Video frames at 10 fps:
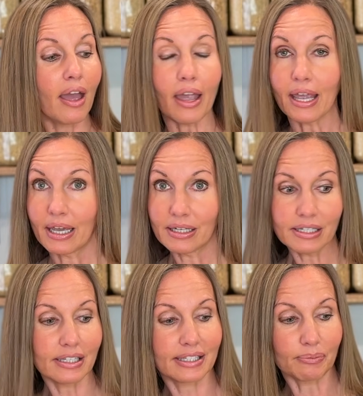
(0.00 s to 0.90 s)
And
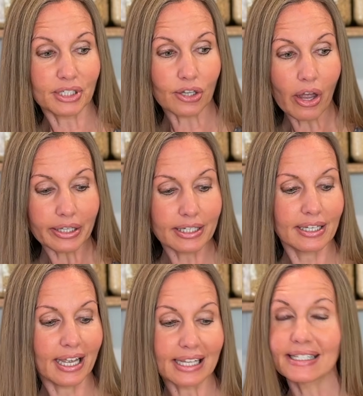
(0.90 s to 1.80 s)
some salt
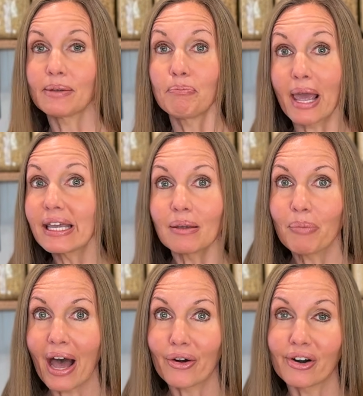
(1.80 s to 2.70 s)
and some baking
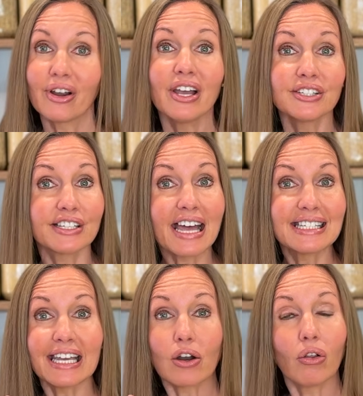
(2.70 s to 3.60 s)
powder. So that's
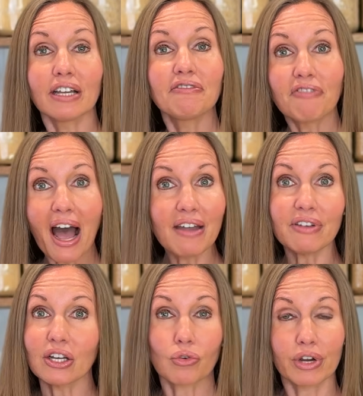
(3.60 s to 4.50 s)
it, only 5
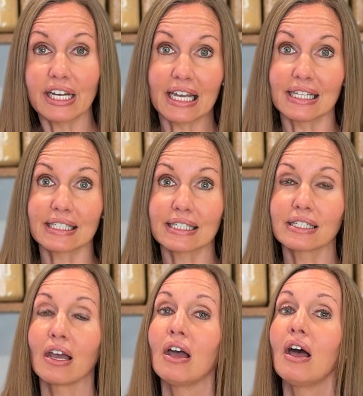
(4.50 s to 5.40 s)

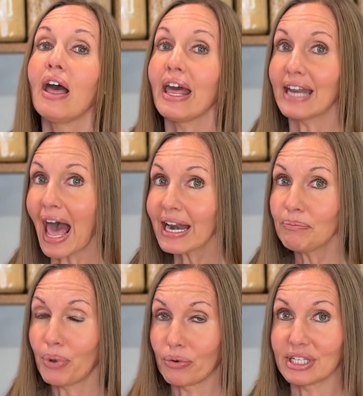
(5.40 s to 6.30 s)
ingredients. An
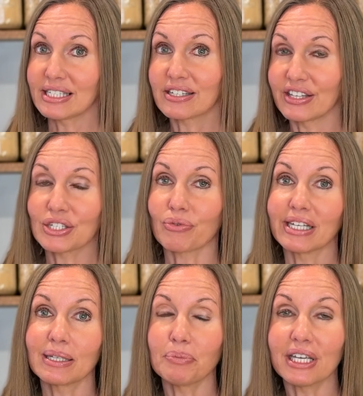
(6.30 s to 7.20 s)
added bonus to this
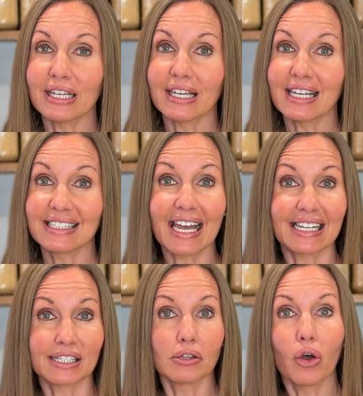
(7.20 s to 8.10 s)
recipe is that
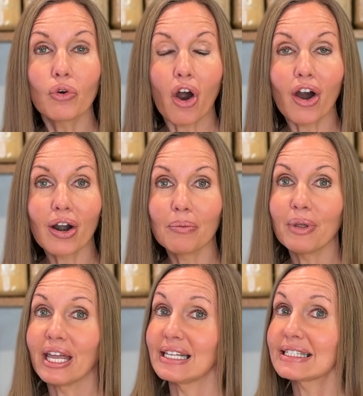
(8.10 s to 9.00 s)
it's low
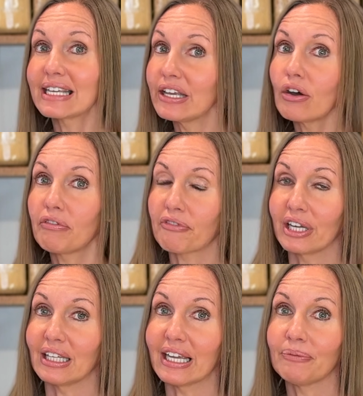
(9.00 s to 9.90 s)
carb and it's keto
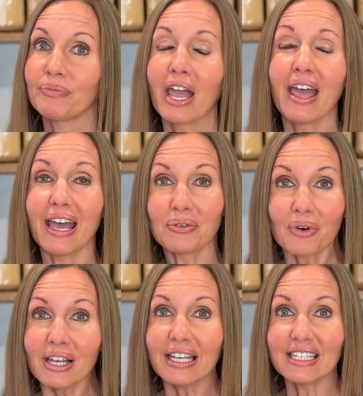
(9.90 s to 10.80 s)
friendly. And
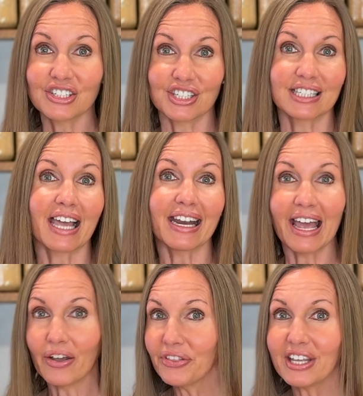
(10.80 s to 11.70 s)
really it's just kind of
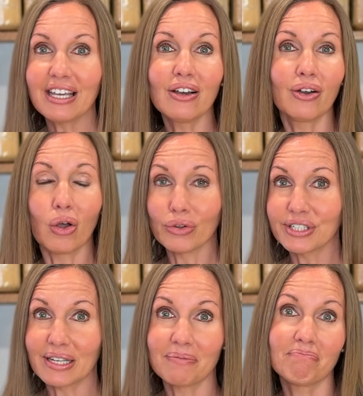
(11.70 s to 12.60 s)
healthy,
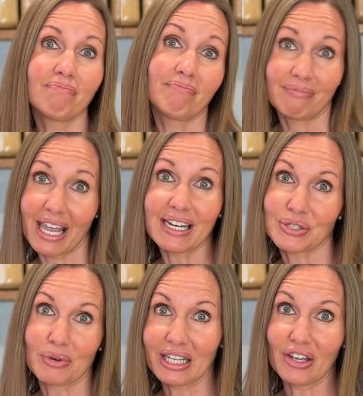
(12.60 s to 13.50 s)
wholesome, and
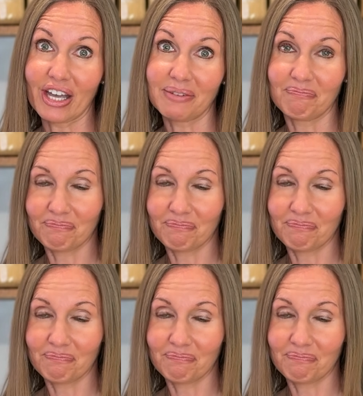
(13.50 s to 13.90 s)
it's really good.